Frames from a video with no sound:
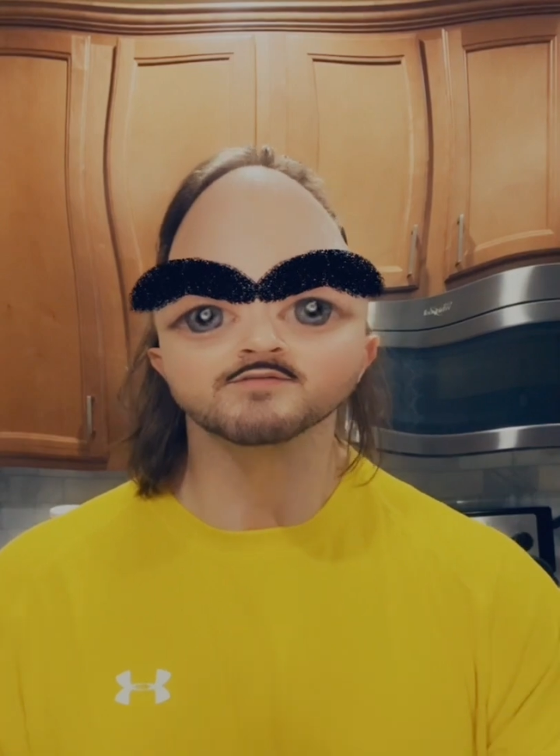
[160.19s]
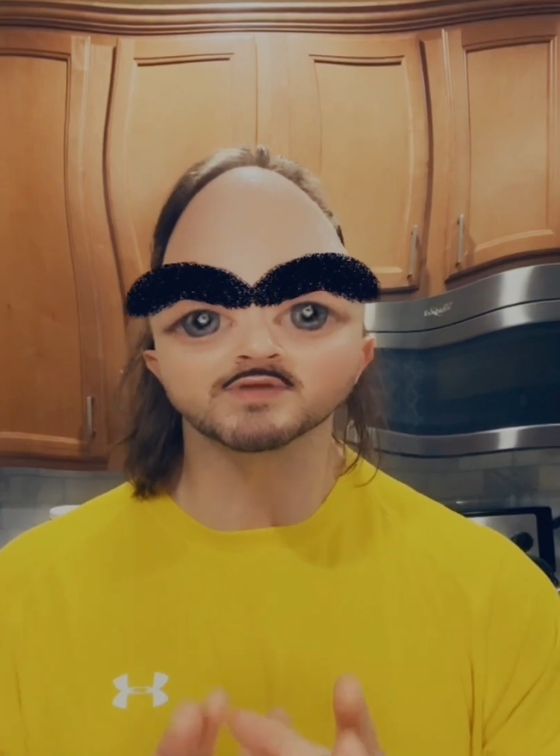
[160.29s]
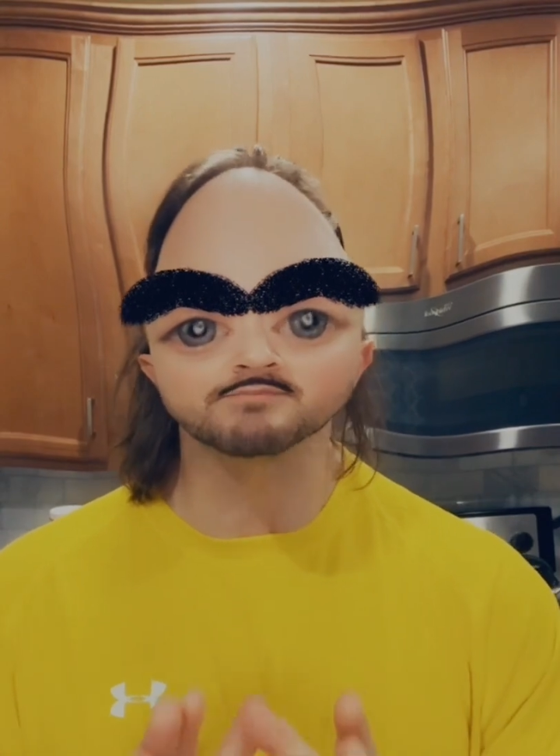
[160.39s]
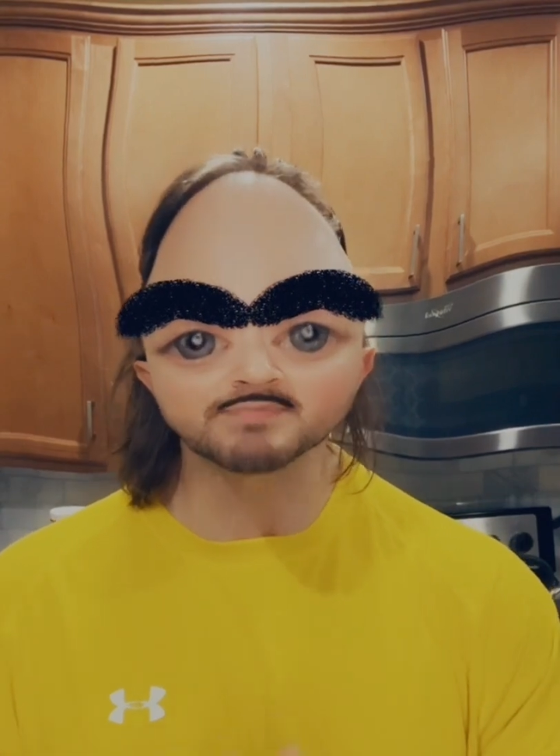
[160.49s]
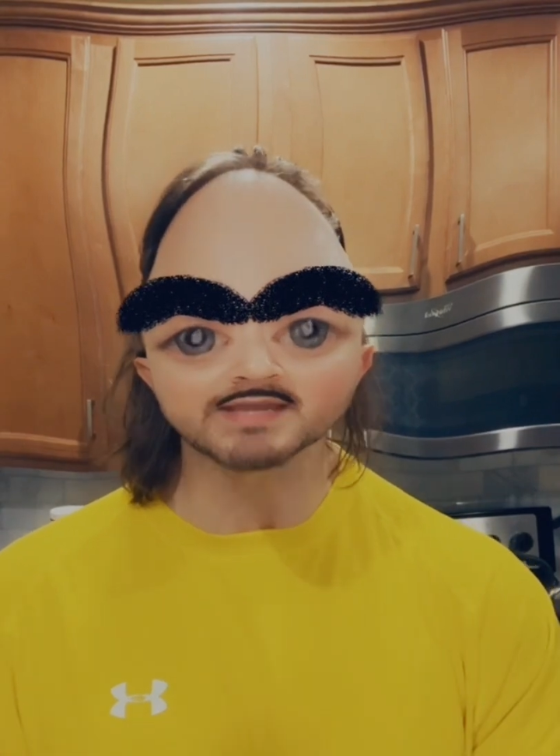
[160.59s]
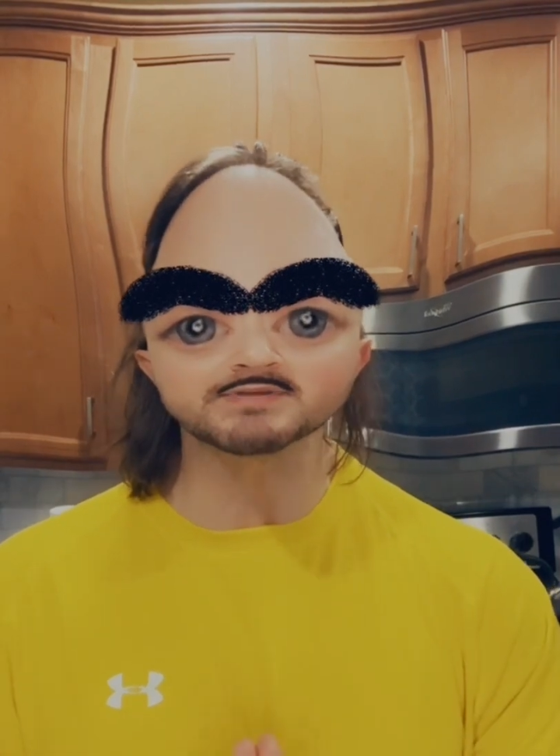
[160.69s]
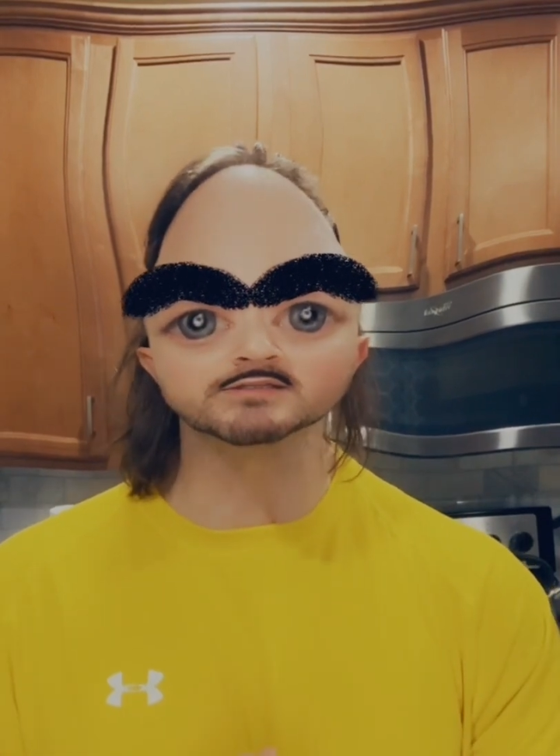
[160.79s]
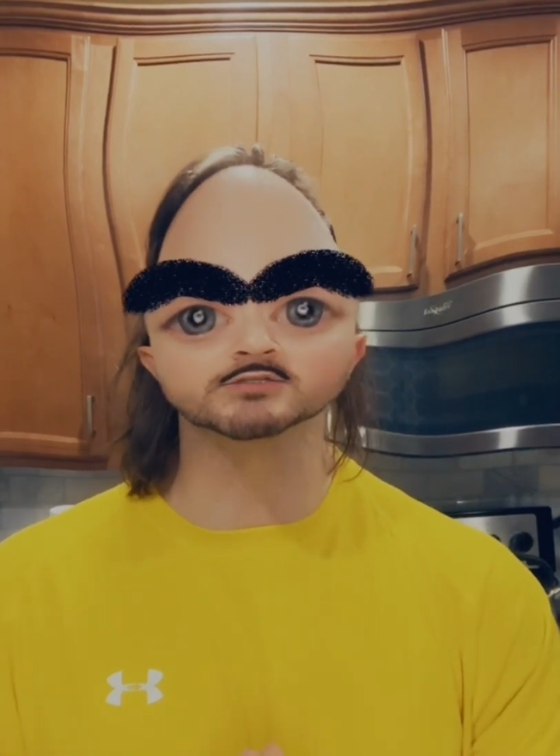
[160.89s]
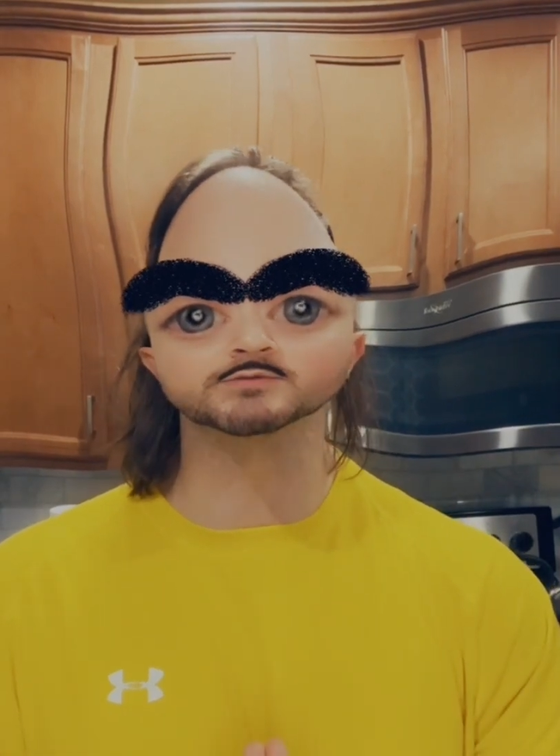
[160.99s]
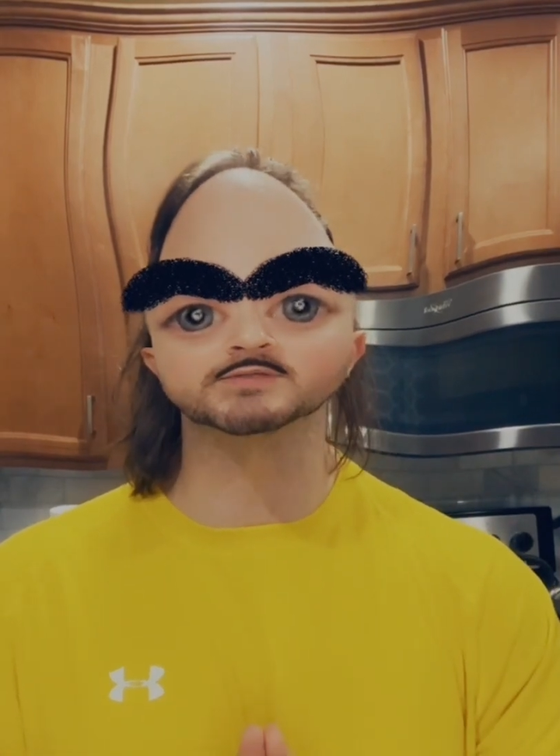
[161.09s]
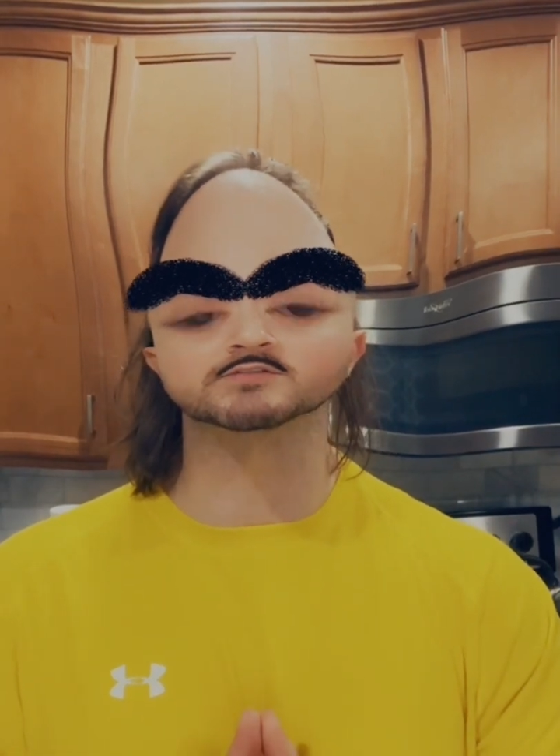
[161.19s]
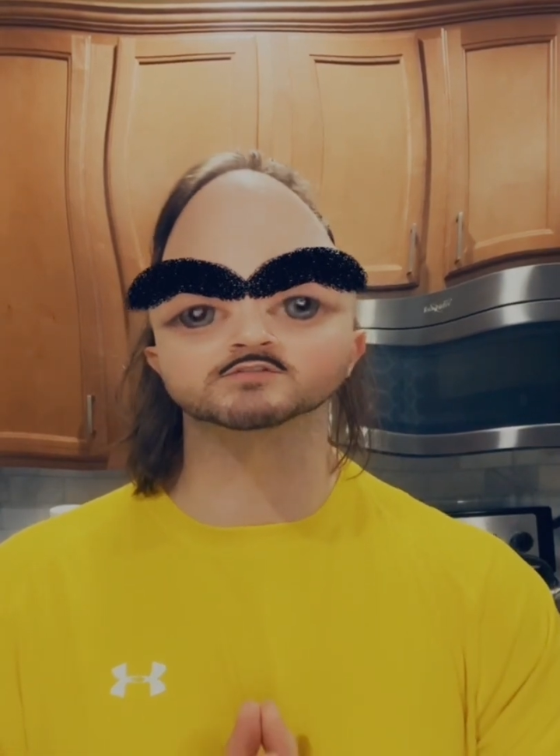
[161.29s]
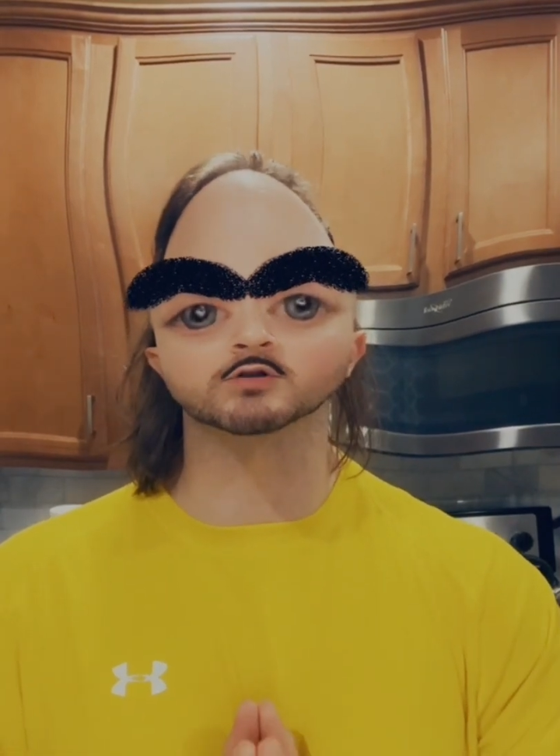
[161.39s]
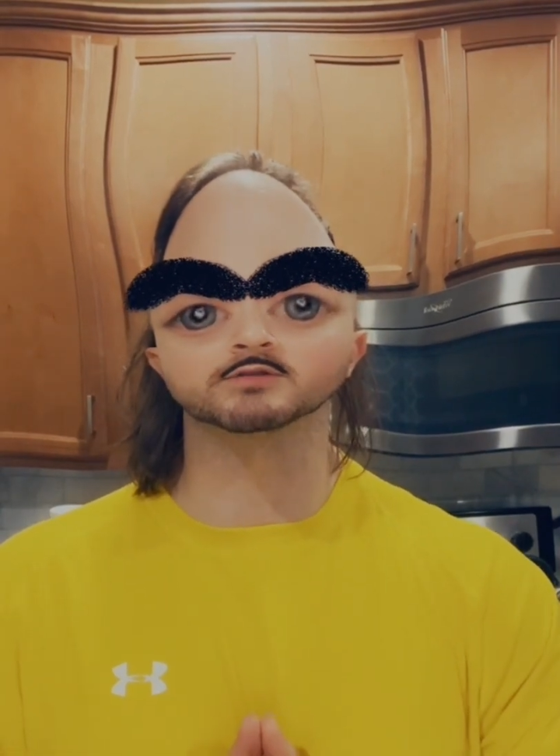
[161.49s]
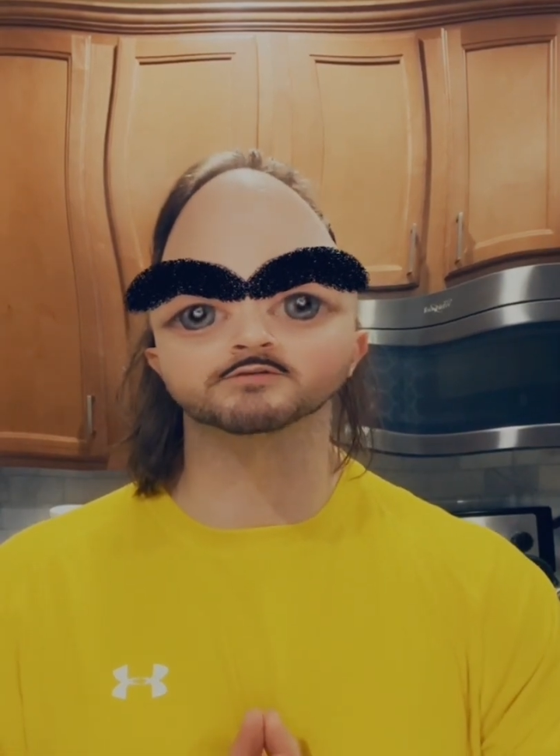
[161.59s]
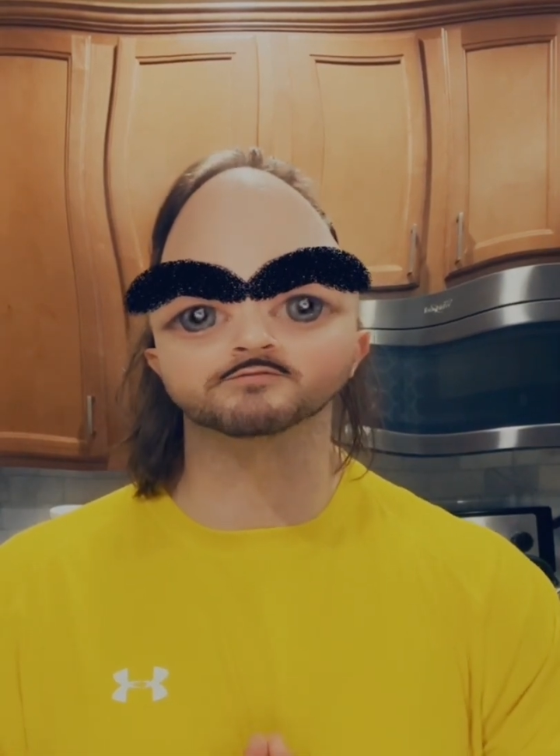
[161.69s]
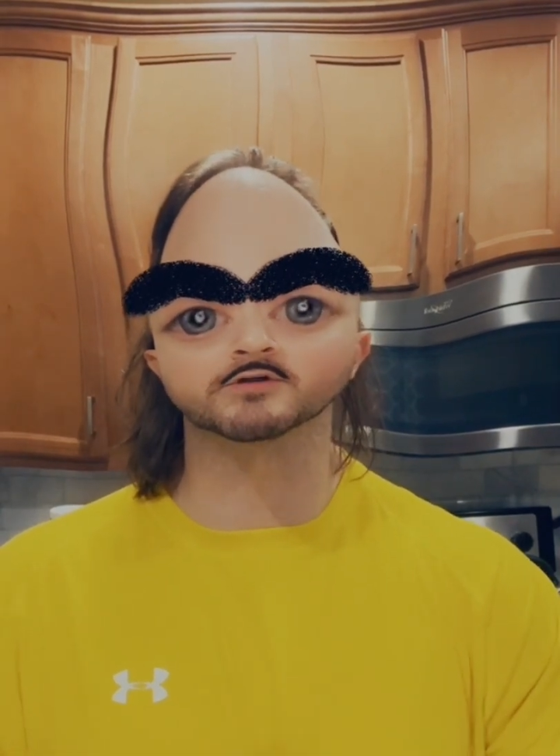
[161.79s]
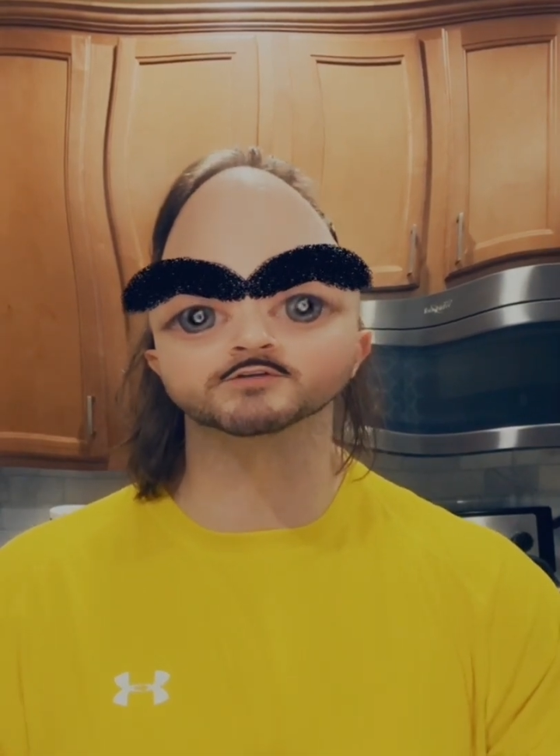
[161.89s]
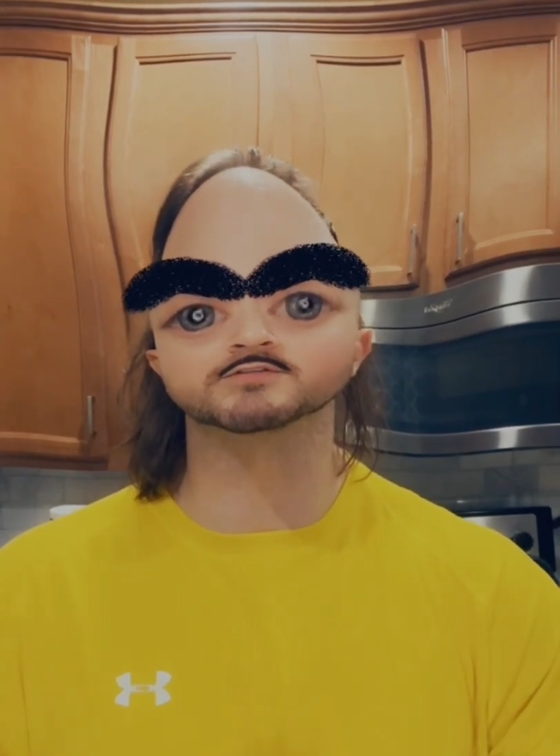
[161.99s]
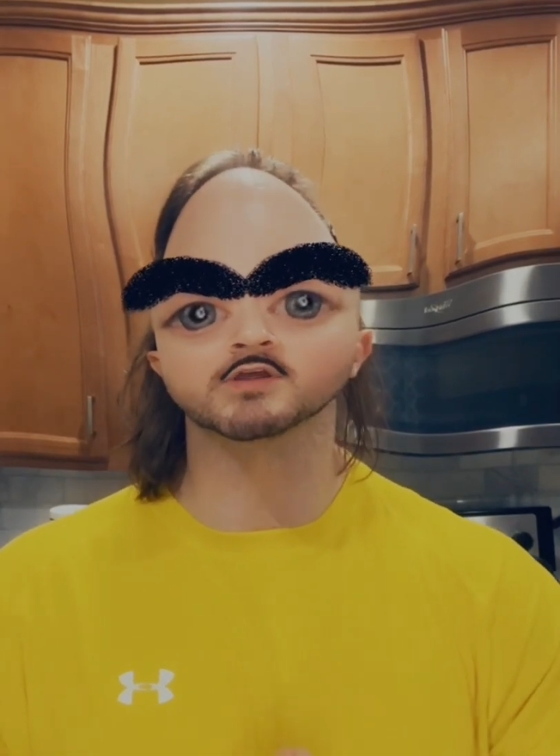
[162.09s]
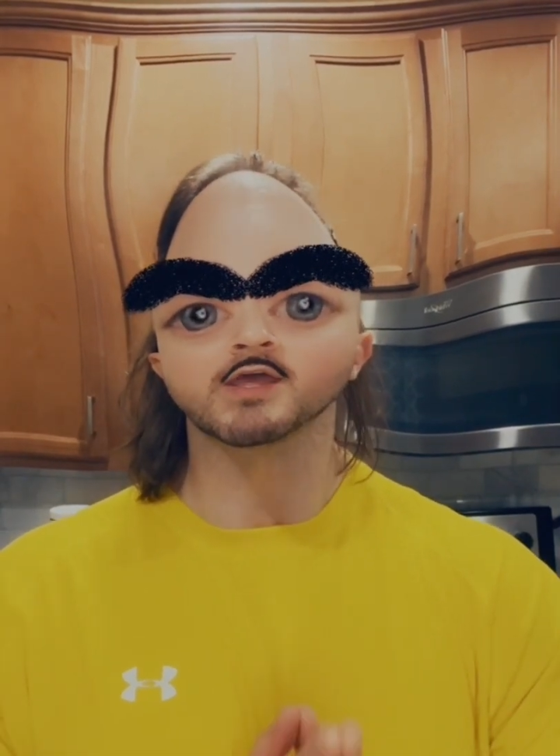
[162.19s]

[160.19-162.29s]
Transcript: They may be a little bit startled at first.